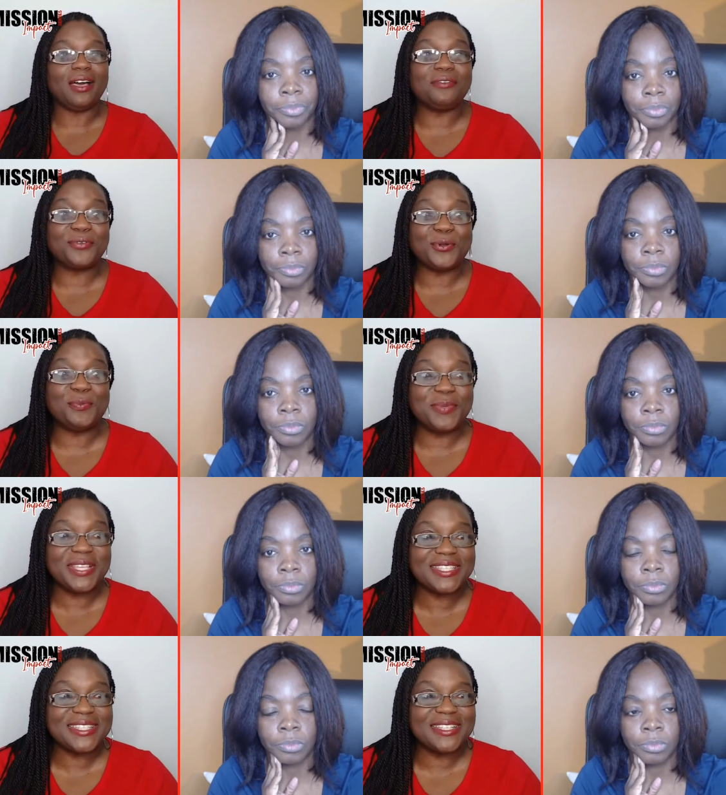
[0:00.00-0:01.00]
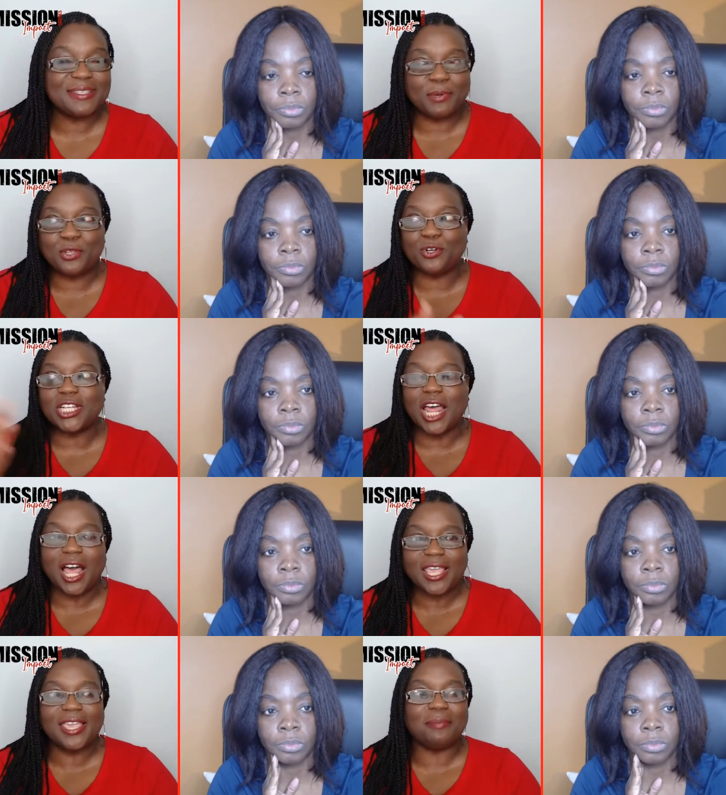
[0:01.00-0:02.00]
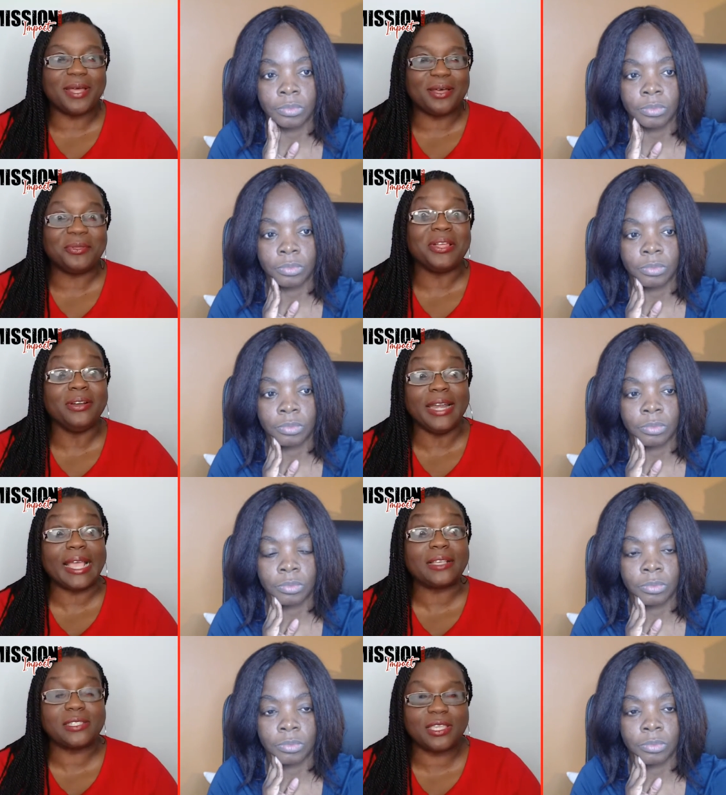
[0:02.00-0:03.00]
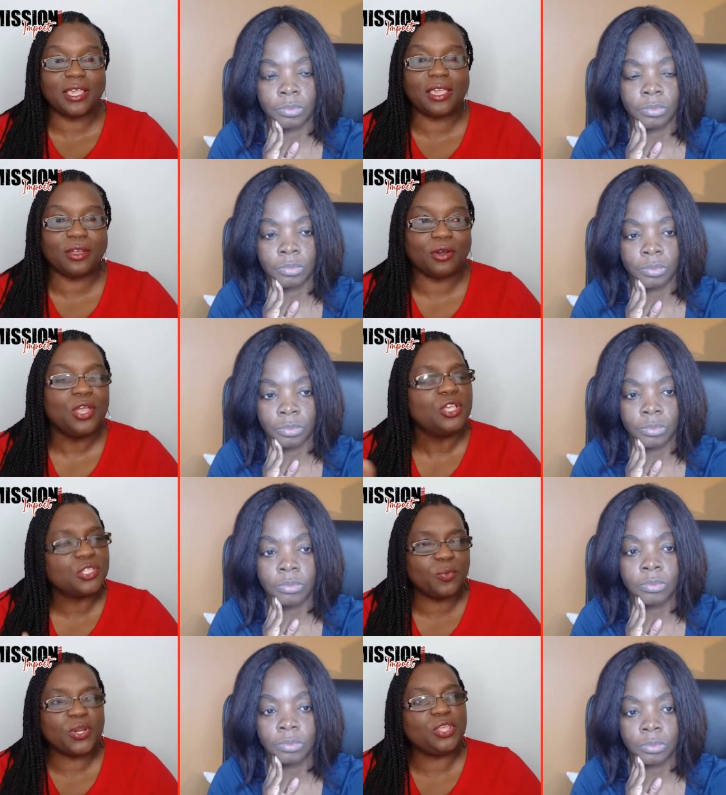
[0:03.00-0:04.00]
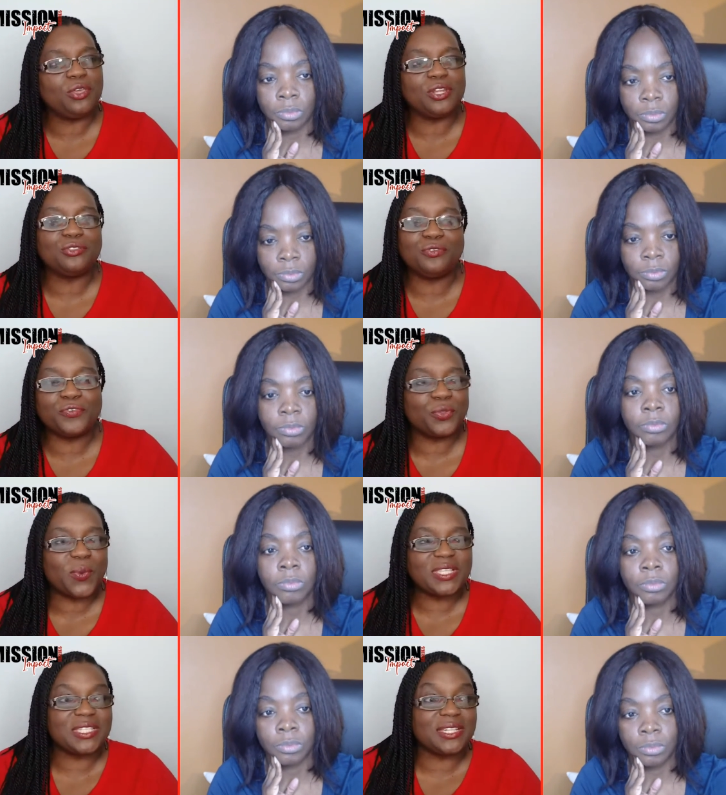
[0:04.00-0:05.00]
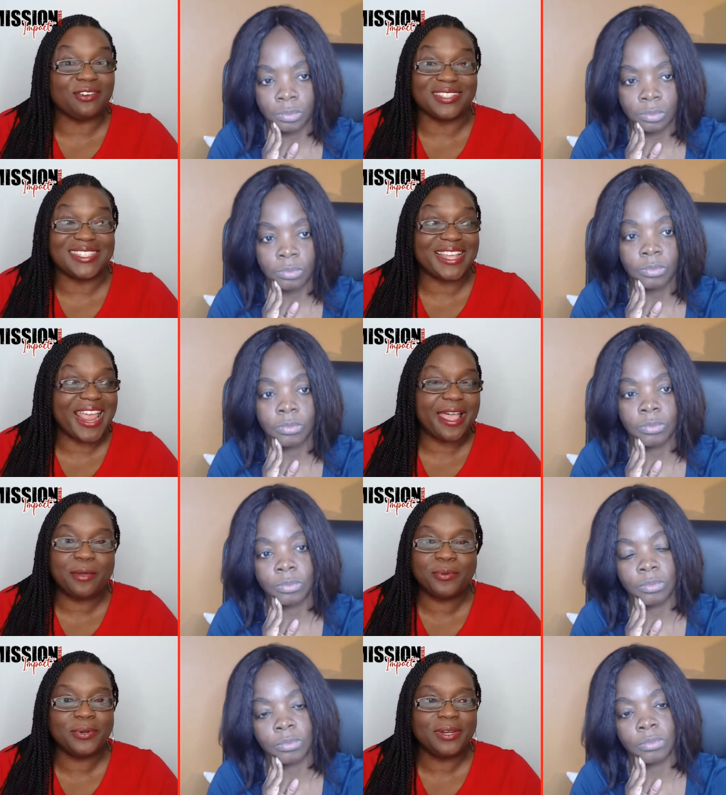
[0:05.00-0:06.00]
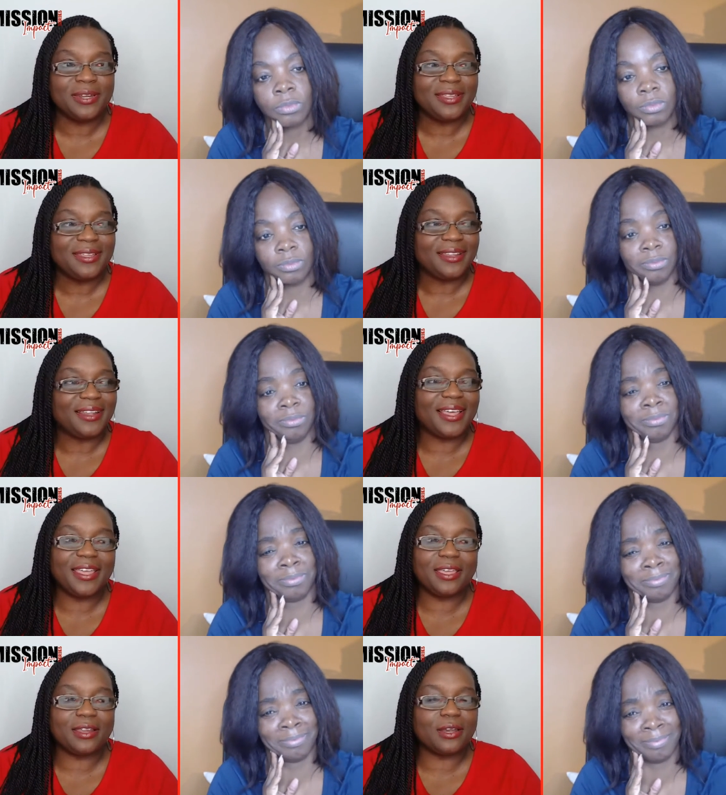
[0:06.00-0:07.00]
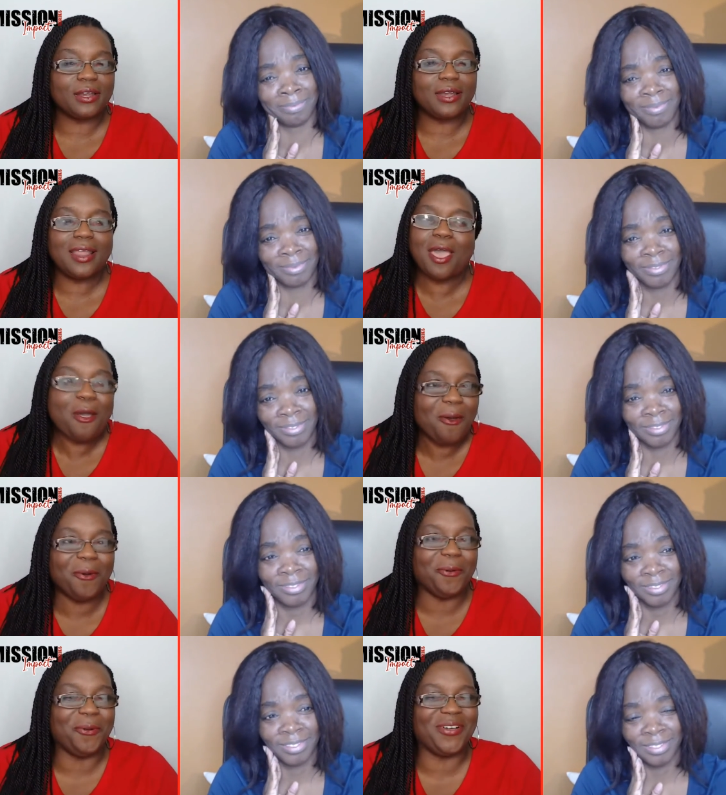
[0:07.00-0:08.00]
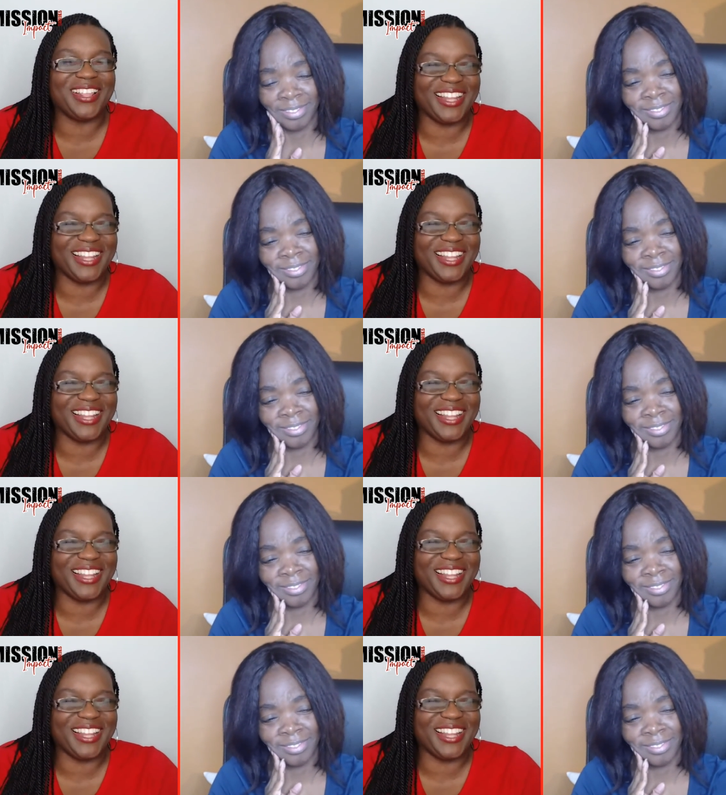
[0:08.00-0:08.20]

Speaker 1: of your business. But you're talking about next year. So what are you going to do for the rest of the year? Sit down? Like, no.